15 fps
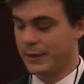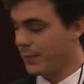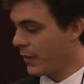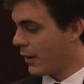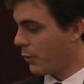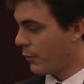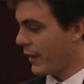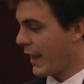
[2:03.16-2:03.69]
it,
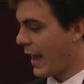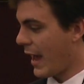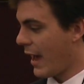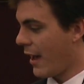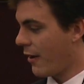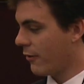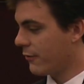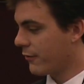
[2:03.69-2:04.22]
we
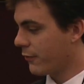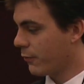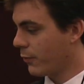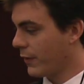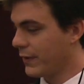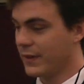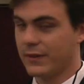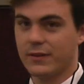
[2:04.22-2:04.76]
have
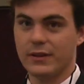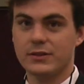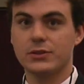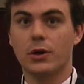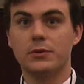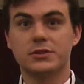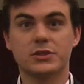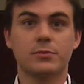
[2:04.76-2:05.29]
what these things
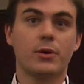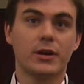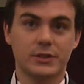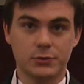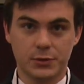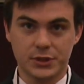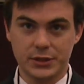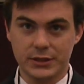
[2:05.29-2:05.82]
called smart
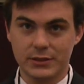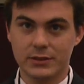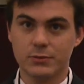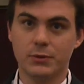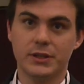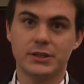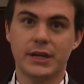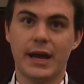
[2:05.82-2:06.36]
switches,
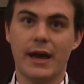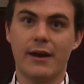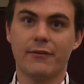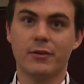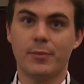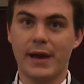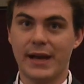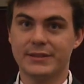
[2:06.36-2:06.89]
which have
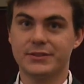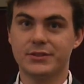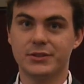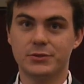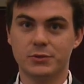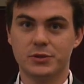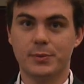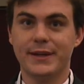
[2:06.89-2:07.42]

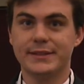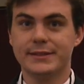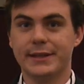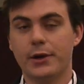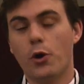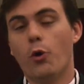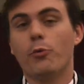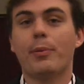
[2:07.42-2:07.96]
capacitors which basically
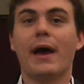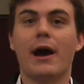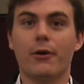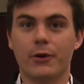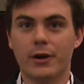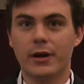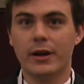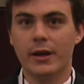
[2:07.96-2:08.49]
hold
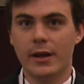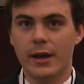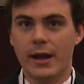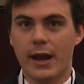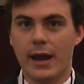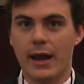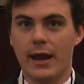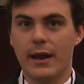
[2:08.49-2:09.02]
power
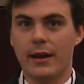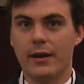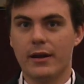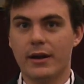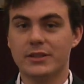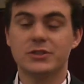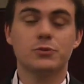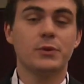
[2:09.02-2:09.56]
and
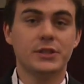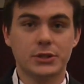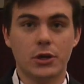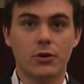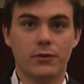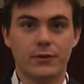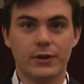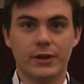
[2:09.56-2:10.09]
uh, switch
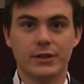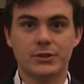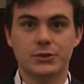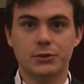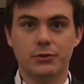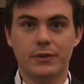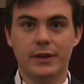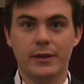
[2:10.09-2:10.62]
over
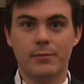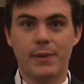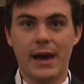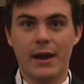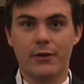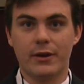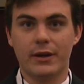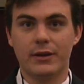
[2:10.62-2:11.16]
to the
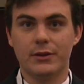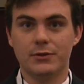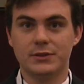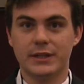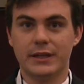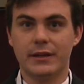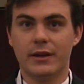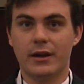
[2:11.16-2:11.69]
battery
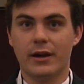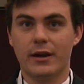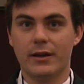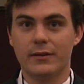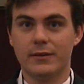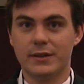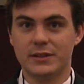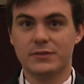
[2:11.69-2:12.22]
using
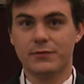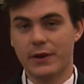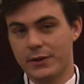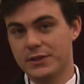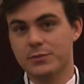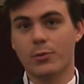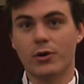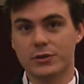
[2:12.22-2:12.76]
uh, these
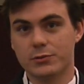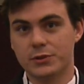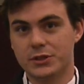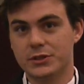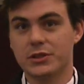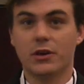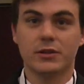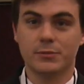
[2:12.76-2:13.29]
very small
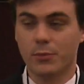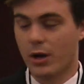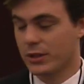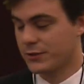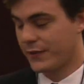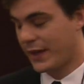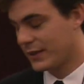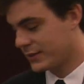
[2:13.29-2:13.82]
switches called
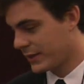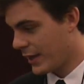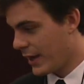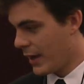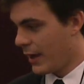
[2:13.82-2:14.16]
MOSFETs.